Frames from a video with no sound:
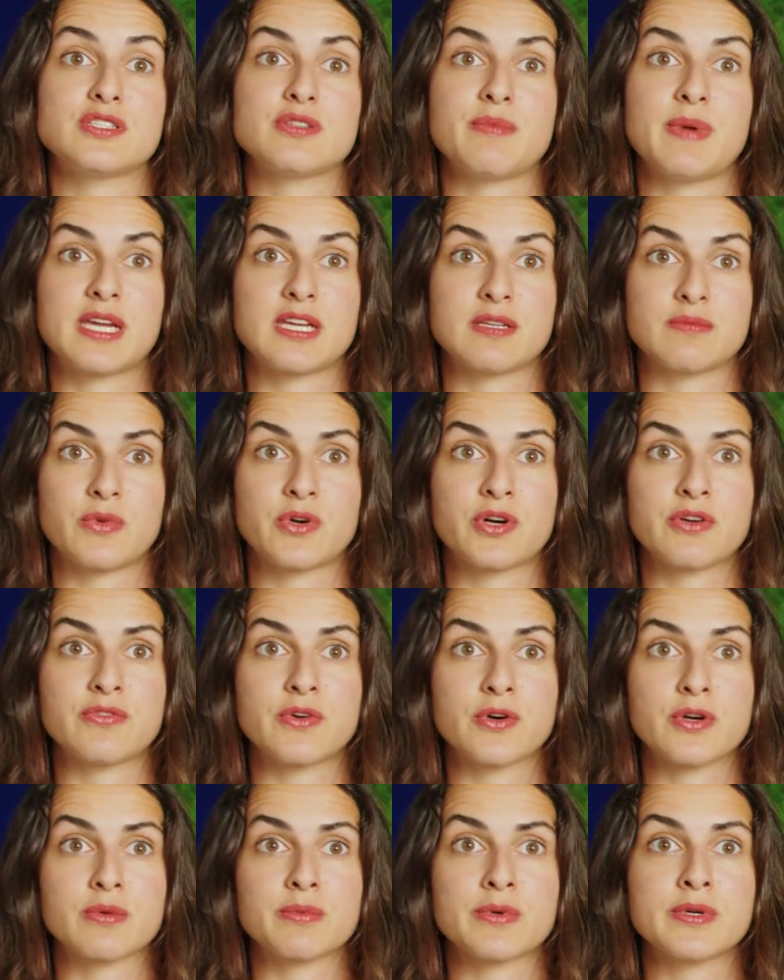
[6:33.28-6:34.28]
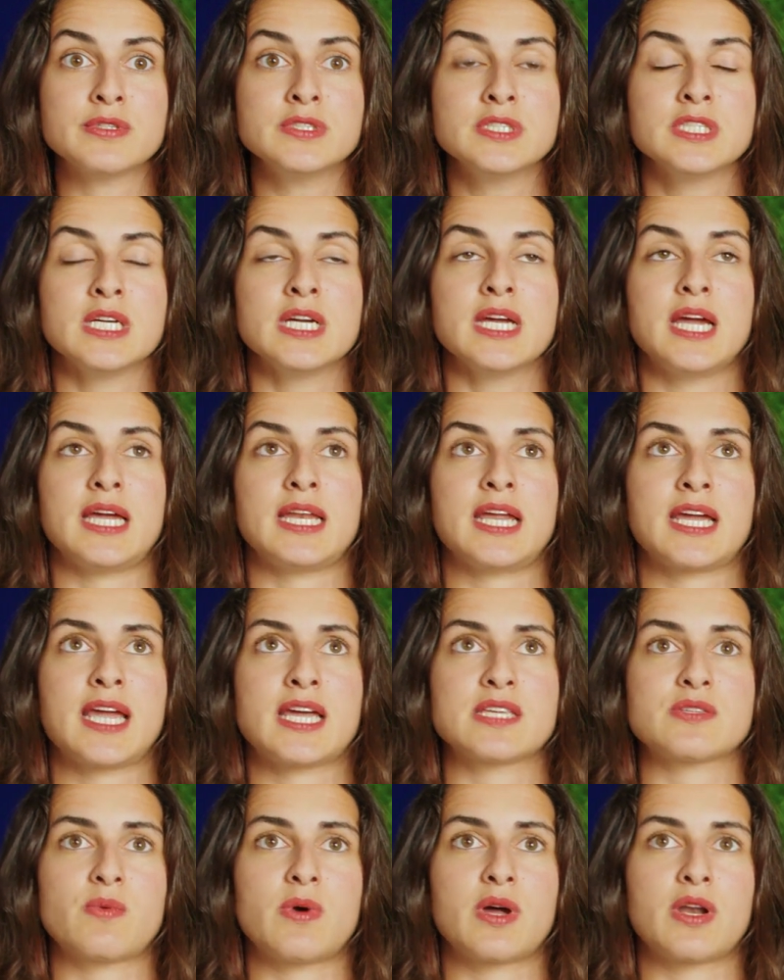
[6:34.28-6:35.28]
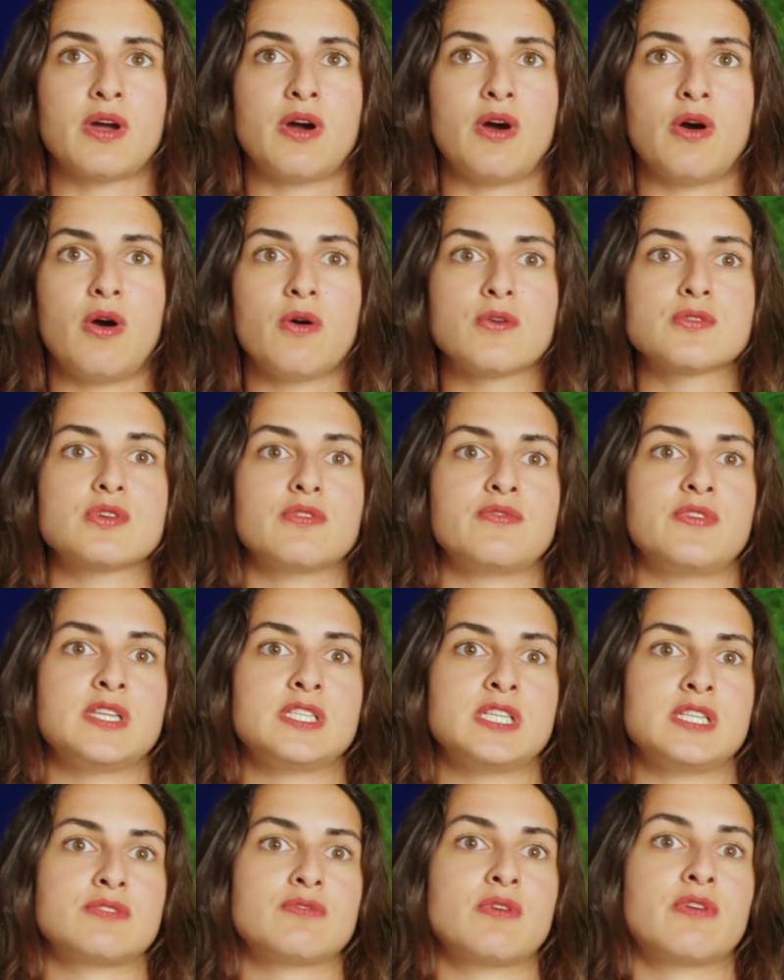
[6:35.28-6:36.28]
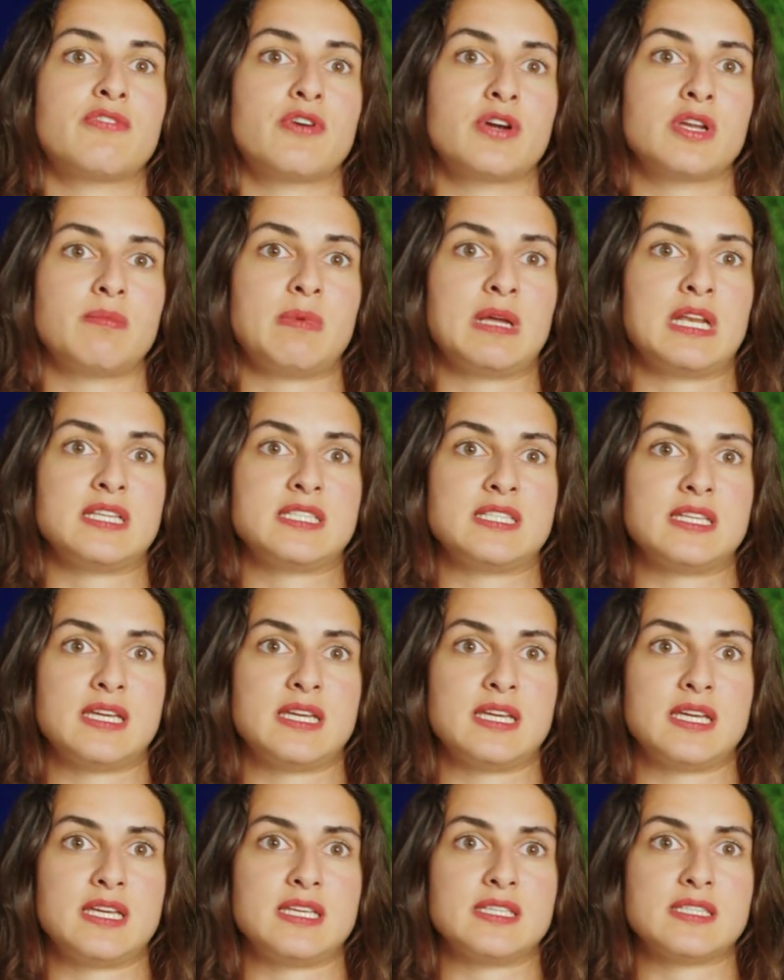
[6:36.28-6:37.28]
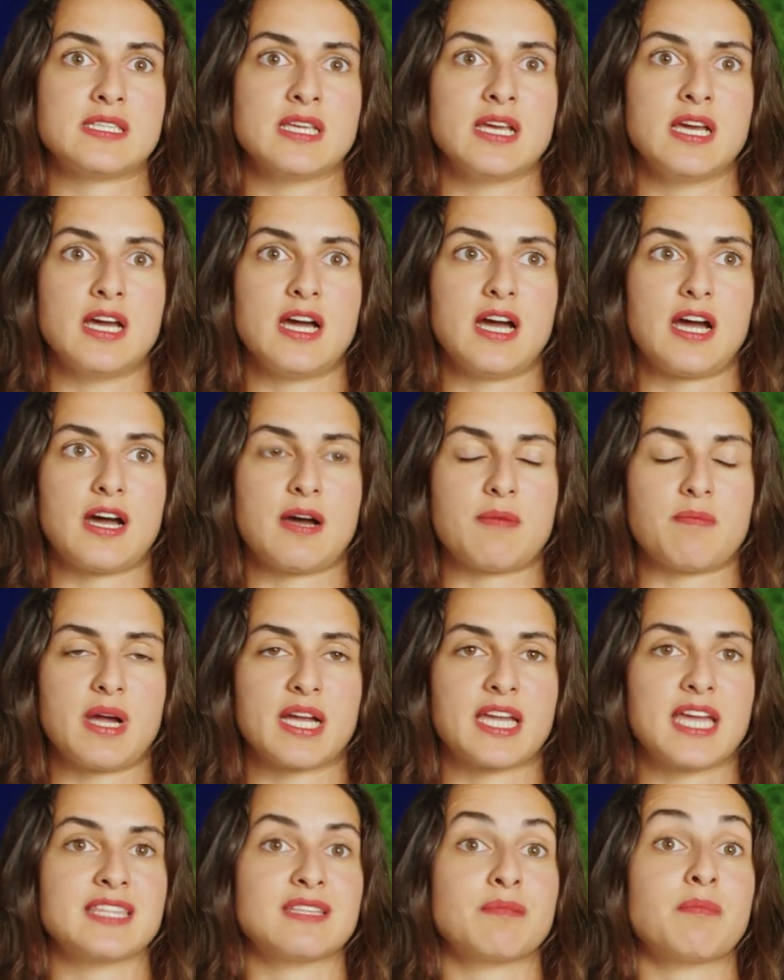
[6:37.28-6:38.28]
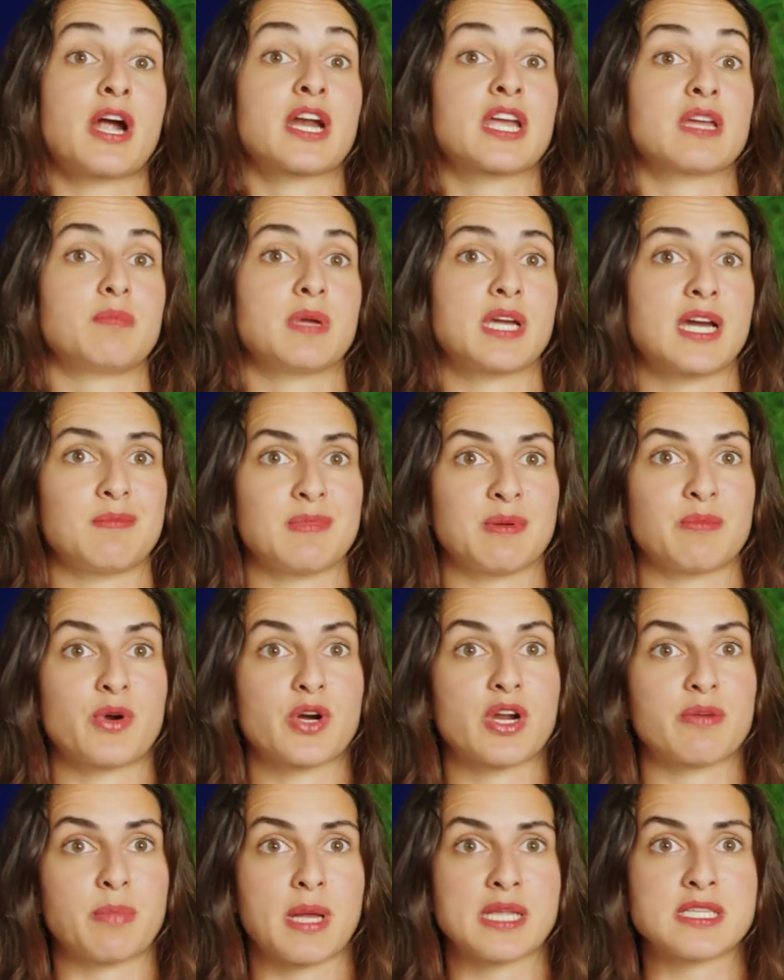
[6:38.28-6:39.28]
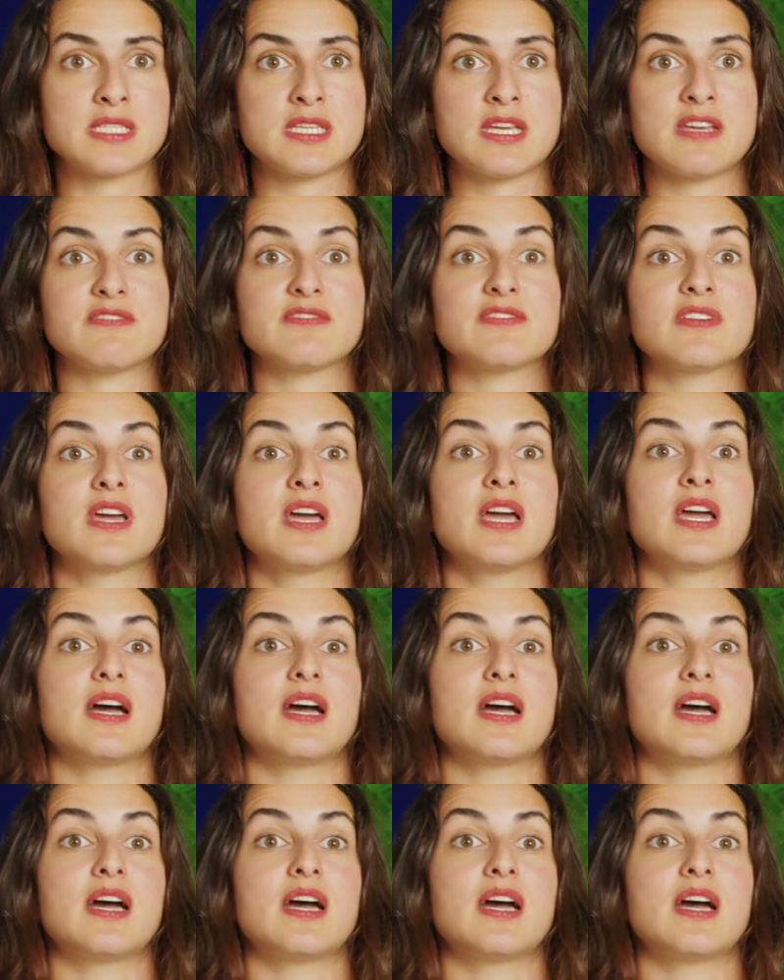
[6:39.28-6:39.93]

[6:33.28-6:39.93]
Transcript: to make it more affordable. And I guess what also feeds into affordability is um, again, the market becoming more competitive.